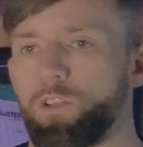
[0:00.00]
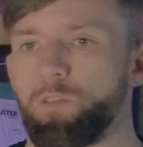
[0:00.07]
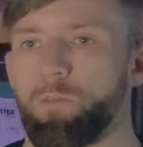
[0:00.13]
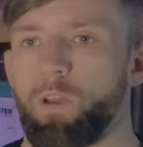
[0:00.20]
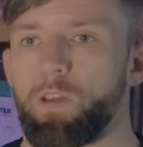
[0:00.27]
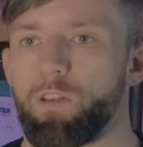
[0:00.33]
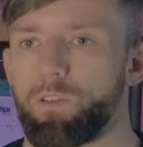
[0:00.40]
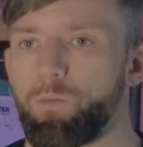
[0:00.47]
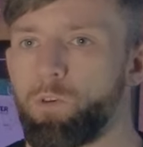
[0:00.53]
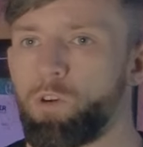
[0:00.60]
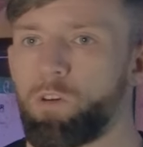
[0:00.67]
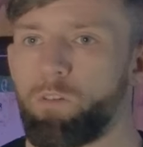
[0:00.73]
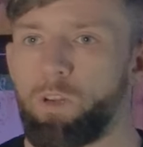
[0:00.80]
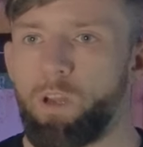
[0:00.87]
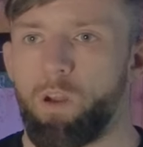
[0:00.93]
some kind of
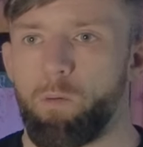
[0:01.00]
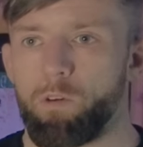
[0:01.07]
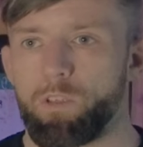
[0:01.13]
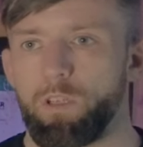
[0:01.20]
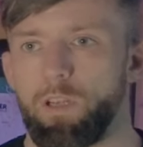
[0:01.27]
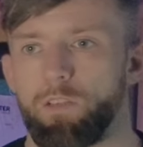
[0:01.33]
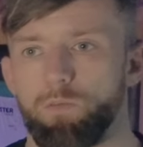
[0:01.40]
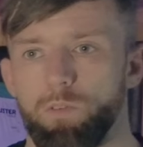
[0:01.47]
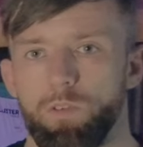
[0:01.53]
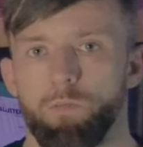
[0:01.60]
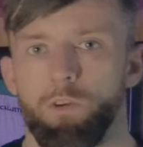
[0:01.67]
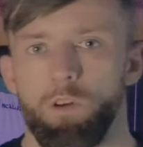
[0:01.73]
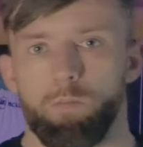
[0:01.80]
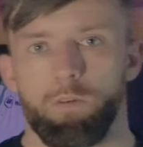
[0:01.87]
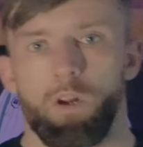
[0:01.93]
smaller e-commerce sites with
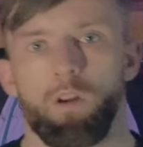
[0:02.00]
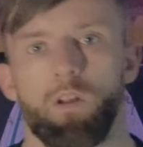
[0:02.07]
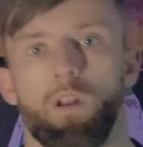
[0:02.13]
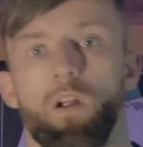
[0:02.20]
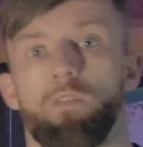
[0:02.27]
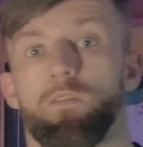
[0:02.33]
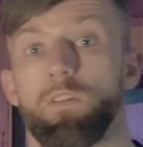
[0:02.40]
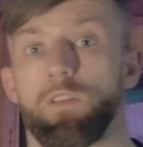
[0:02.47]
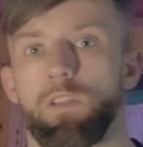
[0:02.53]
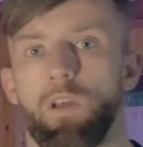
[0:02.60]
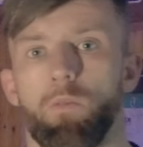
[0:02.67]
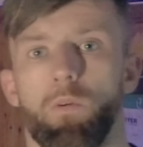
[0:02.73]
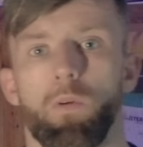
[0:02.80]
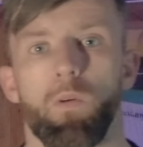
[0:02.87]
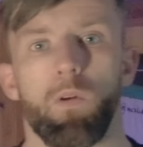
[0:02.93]
smaller product offerings that
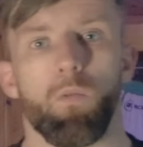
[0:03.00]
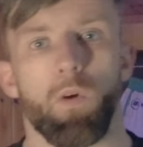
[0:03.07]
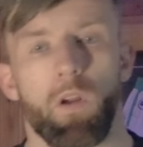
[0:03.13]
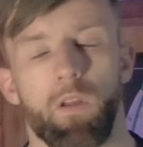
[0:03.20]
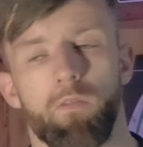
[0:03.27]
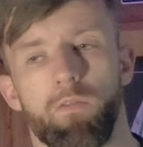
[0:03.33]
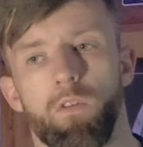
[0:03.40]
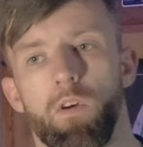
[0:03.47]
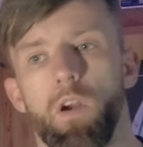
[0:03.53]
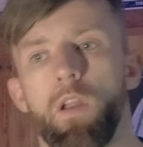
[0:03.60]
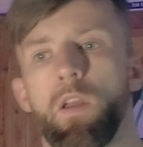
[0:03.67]
we will work it for.